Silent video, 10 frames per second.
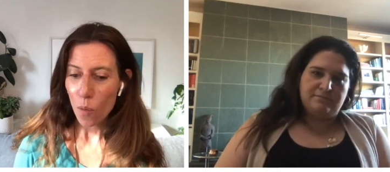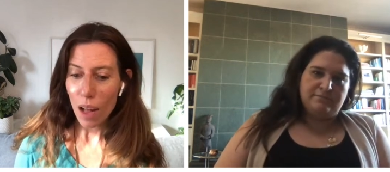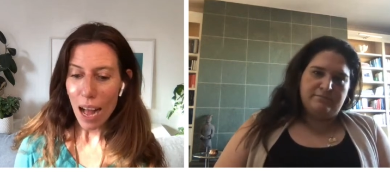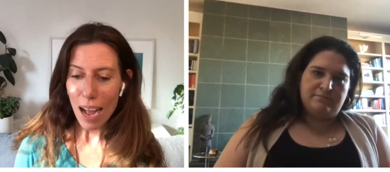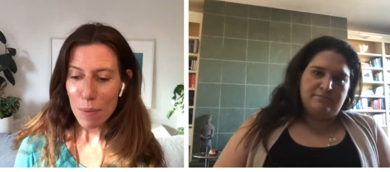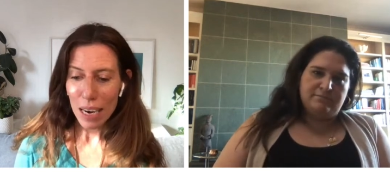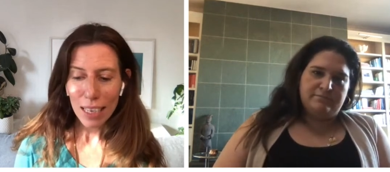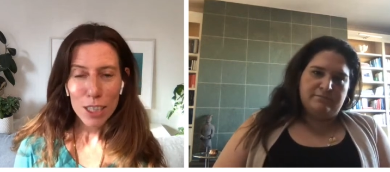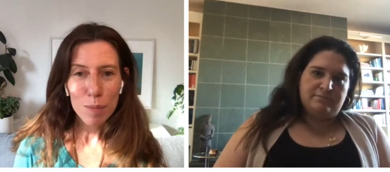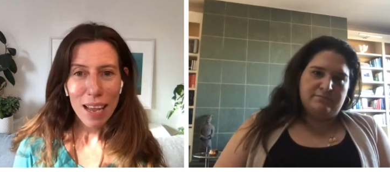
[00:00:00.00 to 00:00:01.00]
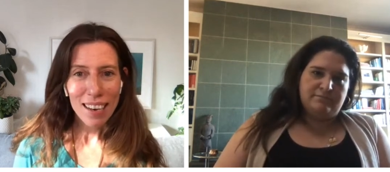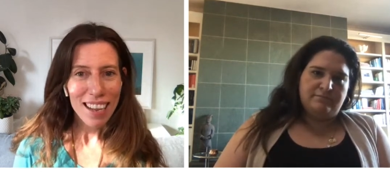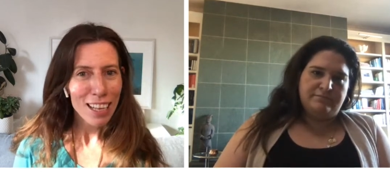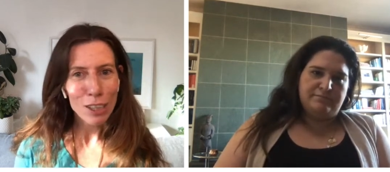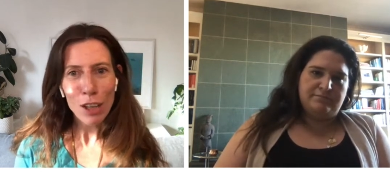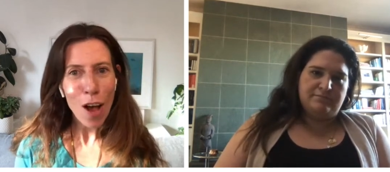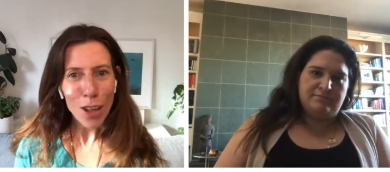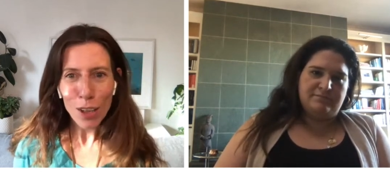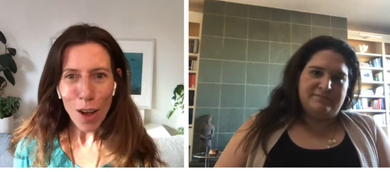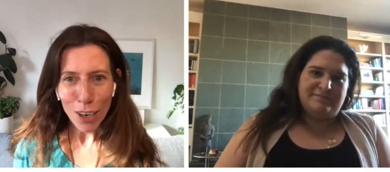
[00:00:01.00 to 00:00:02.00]
Speaker 1: Well, I mean, I could spend a
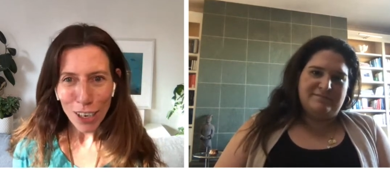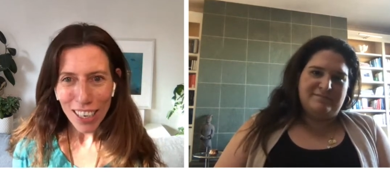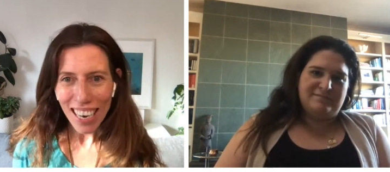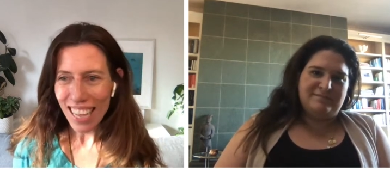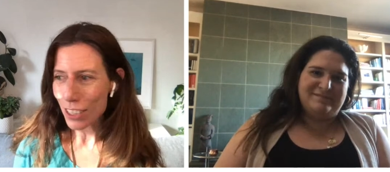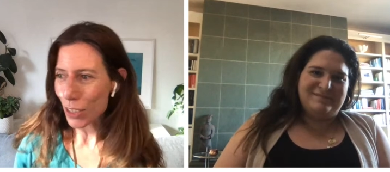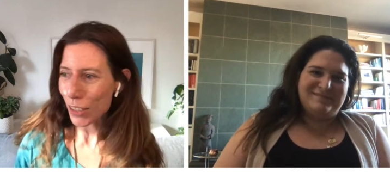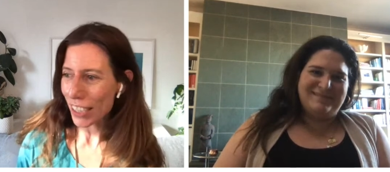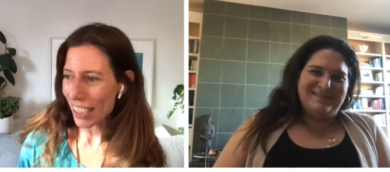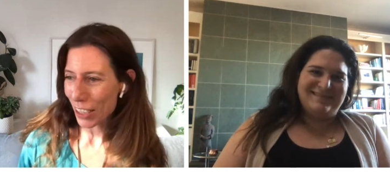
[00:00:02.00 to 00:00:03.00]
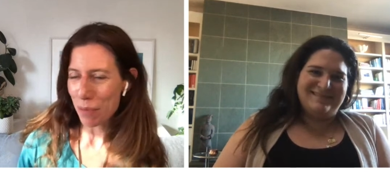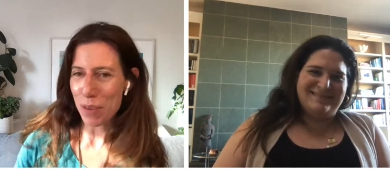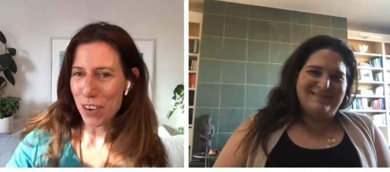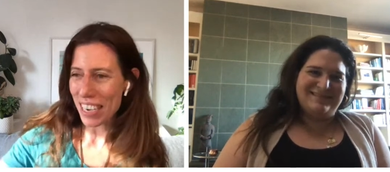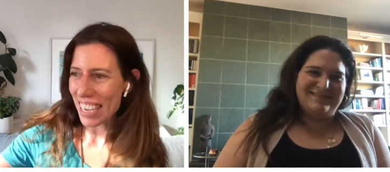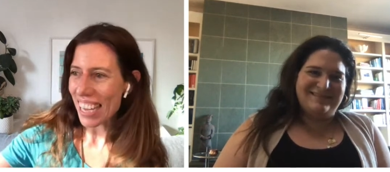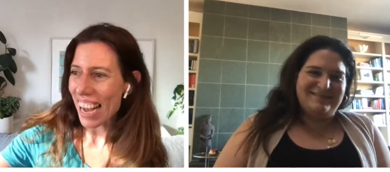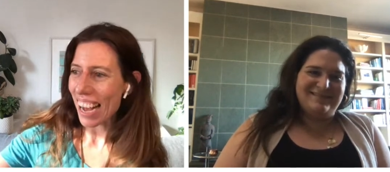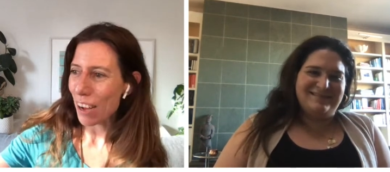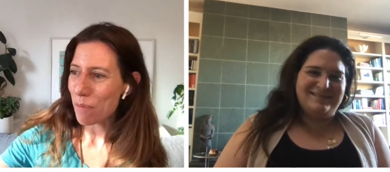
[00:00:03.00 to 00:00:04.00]
lot longer and so could the community,
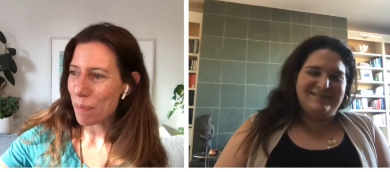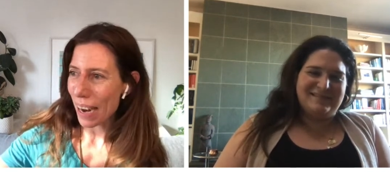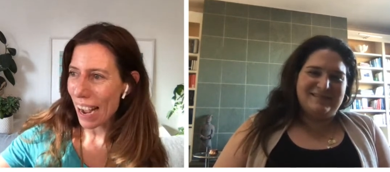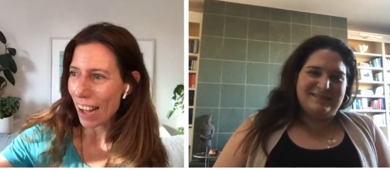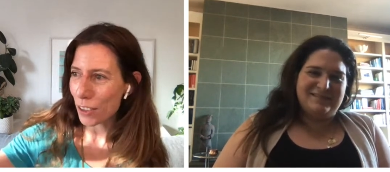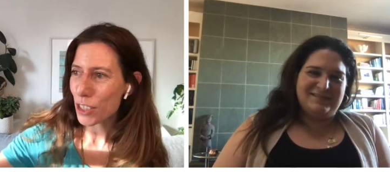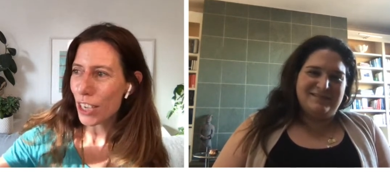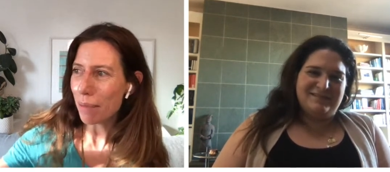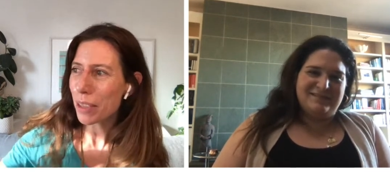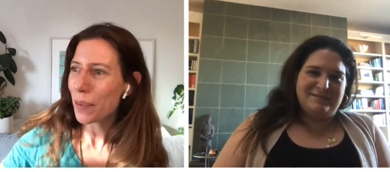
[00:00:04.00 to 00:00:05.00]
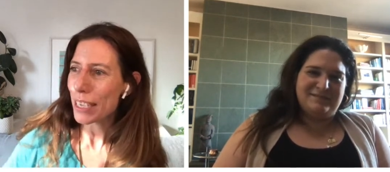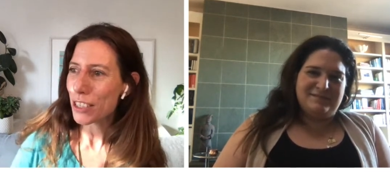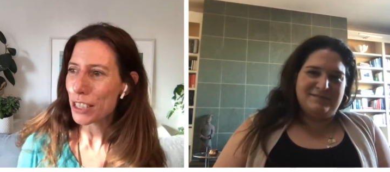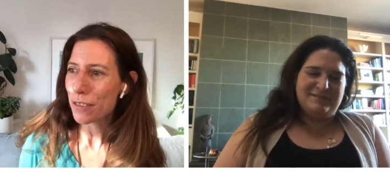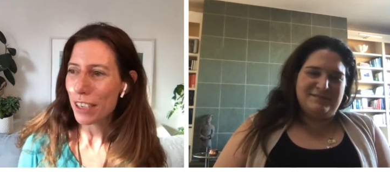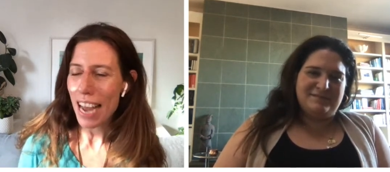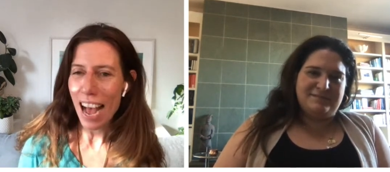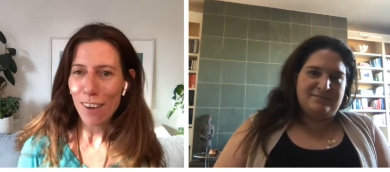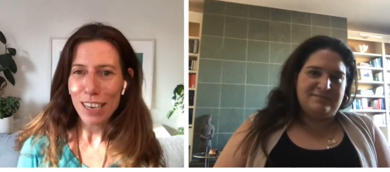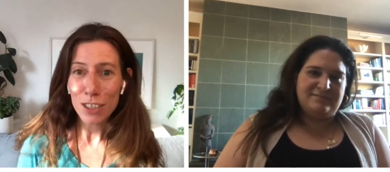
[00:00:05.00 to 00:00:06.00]
um, but I, I'll stop the questions for
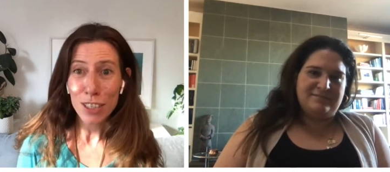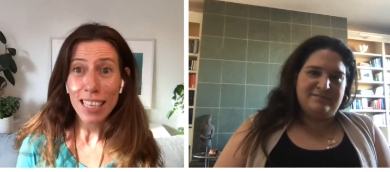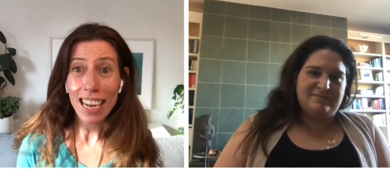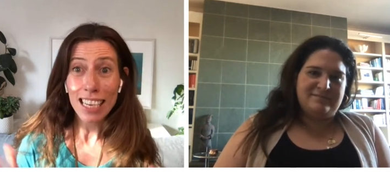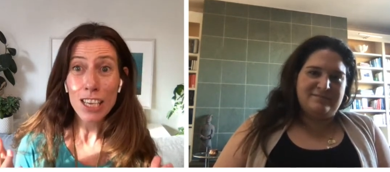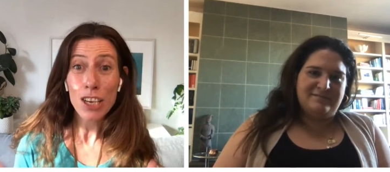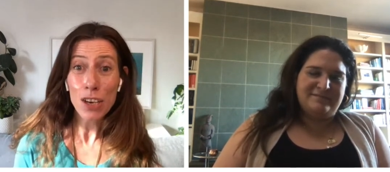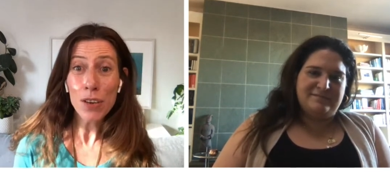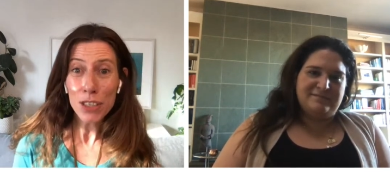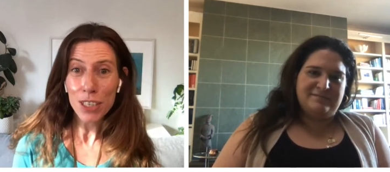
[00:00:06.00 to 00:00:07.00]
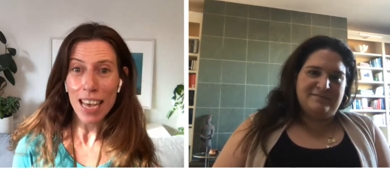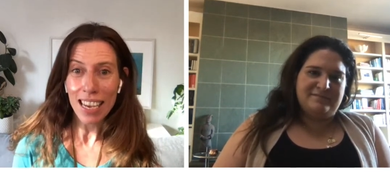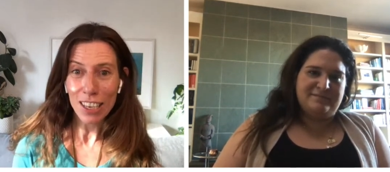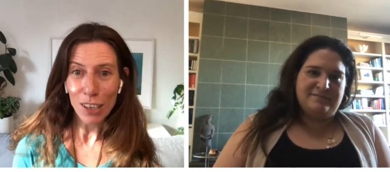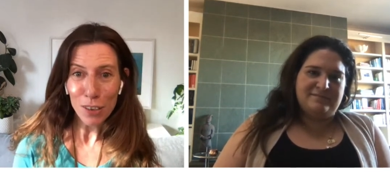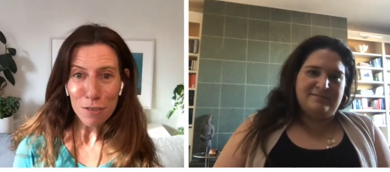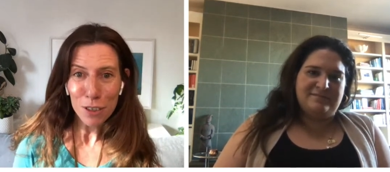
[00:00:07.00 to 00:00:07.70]
now and just say a huge thank you